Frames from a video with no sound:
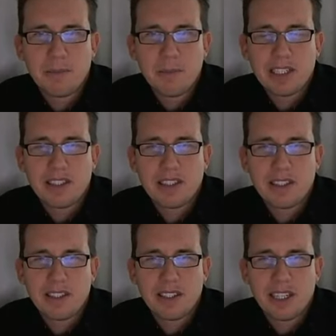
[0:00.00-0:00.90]

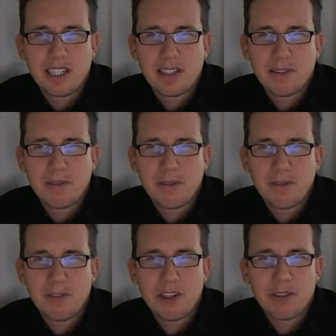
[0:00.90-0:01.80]
mixed
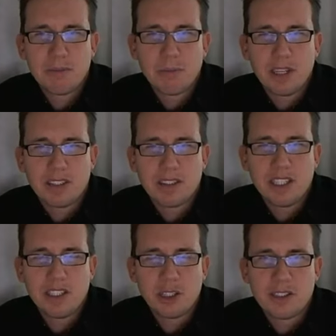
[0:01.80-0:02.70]
film plus
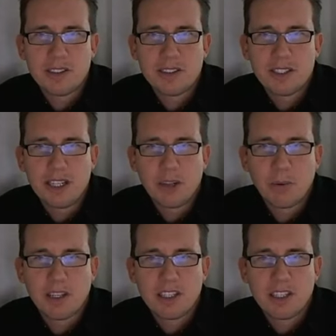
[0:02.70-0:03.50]
digital in your work?